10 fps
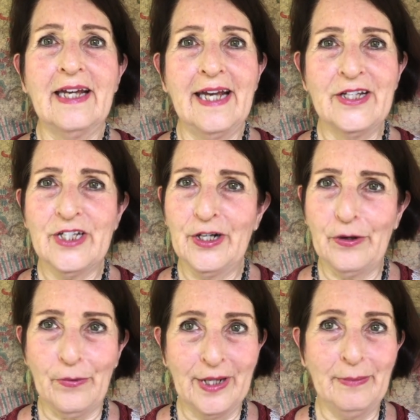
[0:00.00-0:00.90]
It's
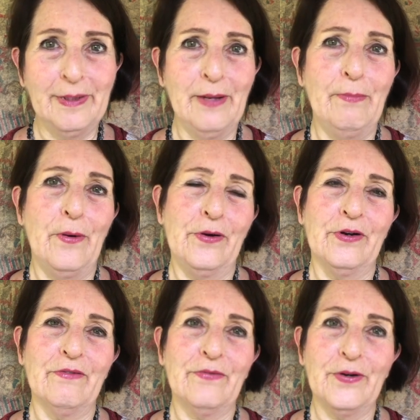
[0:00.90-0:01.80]
incredibly
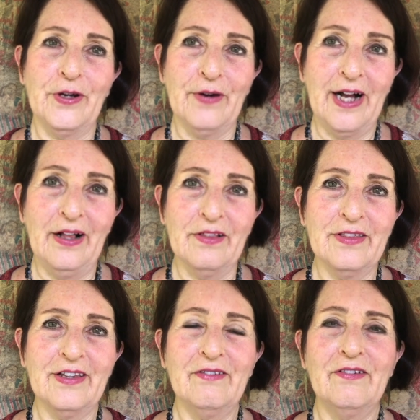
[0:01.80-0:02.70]
important for your health,
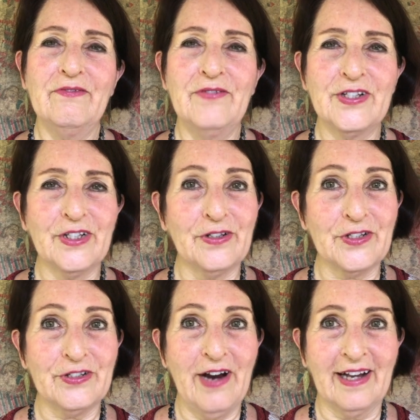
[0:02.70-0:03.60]
physical
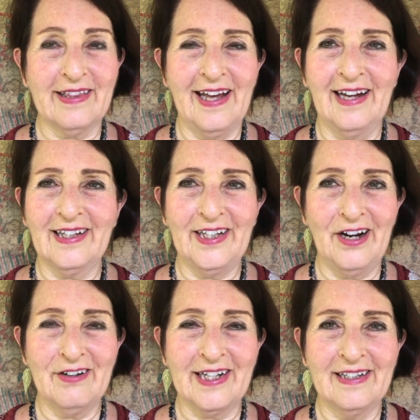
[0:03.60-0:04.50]
strength, and
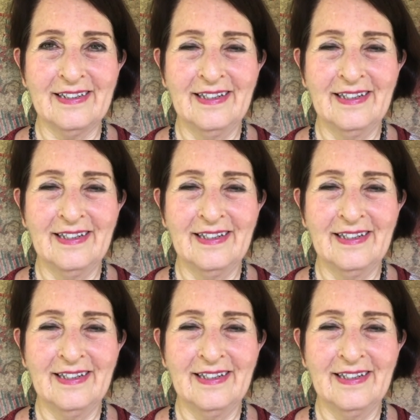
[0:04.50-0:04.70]
clarity.